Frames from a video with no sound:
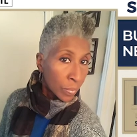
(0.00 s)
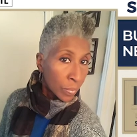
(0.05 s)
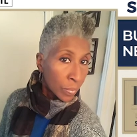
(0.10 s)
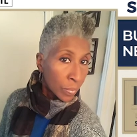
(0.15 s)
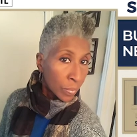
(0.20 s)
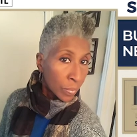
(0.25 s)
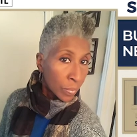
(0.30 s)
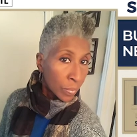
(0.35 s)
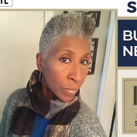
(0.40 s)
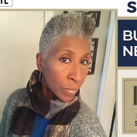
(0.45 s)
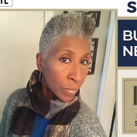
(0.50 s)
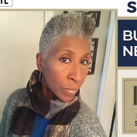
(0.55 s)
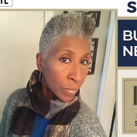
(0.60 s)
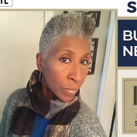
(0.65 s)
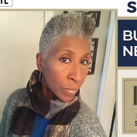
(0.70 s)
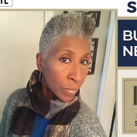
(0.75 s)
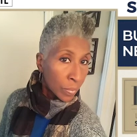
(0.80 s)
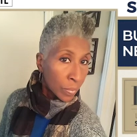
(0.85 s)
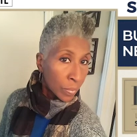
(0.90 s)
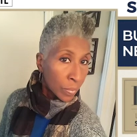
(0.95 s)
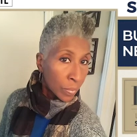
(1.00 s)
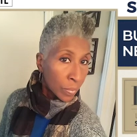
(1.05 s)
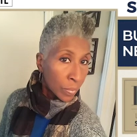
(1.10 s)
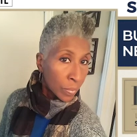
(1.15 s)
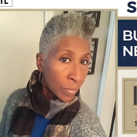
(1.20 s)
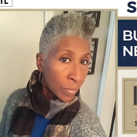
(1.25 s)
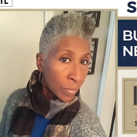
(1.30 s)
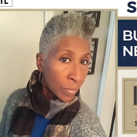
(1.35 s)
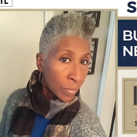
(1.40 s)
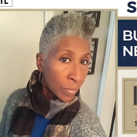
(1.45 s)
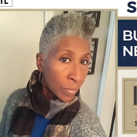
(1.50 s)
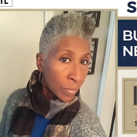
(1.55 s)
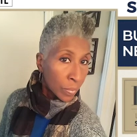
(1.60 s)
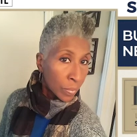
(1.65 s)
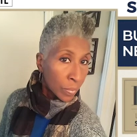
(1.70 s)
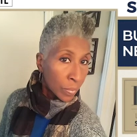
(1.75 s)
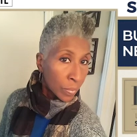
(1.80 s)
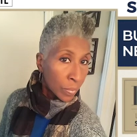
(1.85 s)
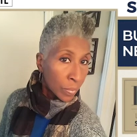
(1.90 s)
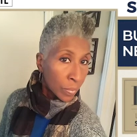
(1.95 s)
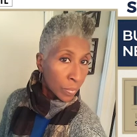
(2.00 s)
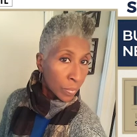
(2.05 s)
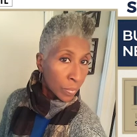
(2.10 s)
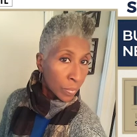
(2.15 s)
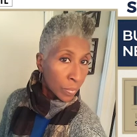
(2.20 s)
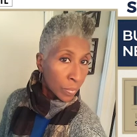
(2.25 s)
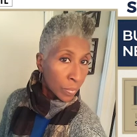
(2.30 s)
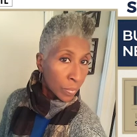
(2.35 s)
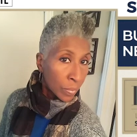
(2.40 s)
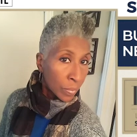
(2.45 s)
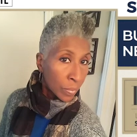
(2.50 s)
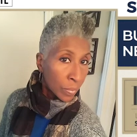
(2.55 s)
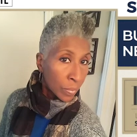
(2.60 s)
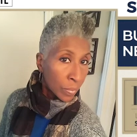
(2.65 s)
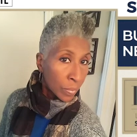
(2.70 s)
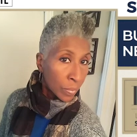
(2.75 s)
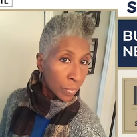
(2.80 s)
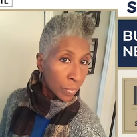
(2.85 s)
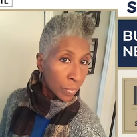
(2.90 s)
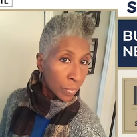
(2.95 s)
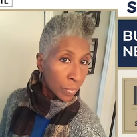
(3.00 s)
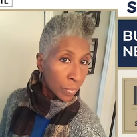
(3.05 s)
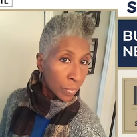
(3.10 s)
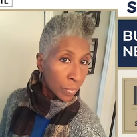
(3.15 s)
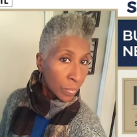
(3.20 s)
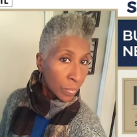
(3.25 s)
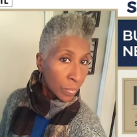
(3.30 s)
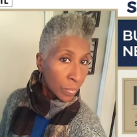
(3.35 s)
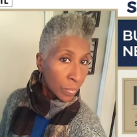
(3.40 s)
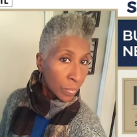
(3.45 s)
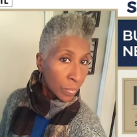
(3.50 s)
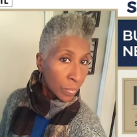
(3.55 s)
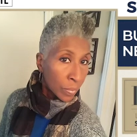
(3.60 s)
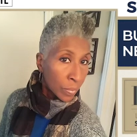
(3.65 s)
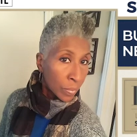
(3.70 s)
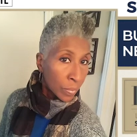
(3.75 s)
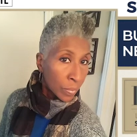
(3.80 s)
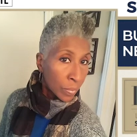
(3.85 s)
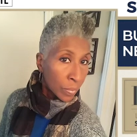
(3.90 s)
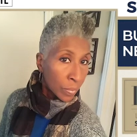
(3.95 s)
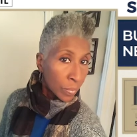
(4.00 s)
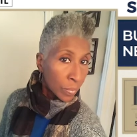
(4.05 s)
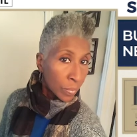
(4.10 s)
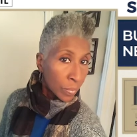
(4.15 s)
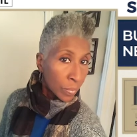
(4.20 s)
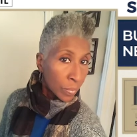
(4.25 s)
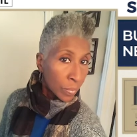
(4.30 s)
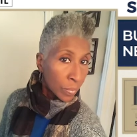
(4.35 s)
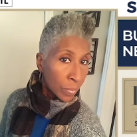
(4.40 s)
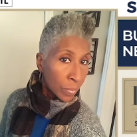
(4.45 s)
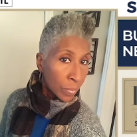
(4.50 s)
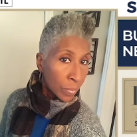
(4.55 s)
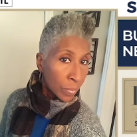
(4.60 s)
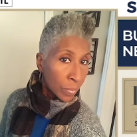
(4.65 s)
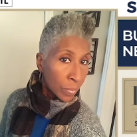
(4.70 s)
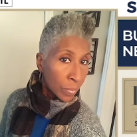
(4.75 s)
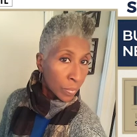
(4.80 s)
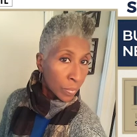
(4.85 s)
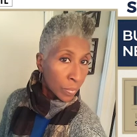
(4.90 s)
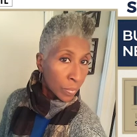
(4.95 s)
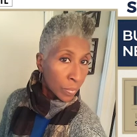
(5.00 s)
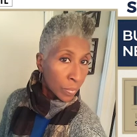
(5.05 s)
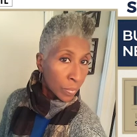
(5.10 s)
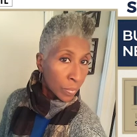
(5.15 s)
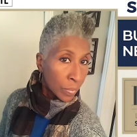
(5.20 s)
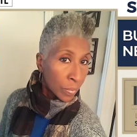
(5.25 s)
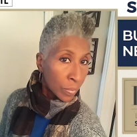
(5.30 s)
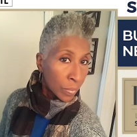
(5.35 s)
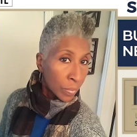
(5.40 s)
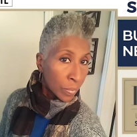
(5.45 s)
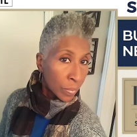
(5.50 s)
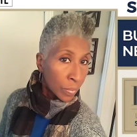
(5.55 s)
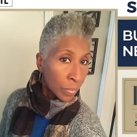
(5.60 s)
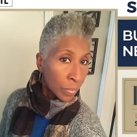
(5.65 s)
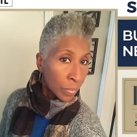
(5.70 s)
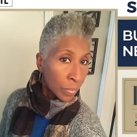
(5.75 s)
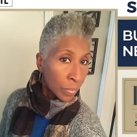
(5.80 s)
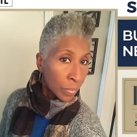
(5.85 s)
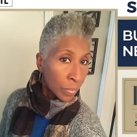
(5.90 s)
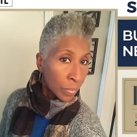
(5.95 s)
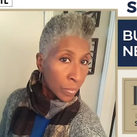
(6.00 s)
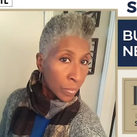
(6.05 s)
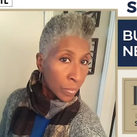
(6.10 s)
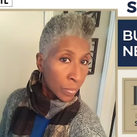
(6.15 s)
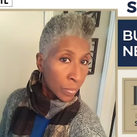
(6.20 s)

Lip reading: This is a still picture; no speech is visible.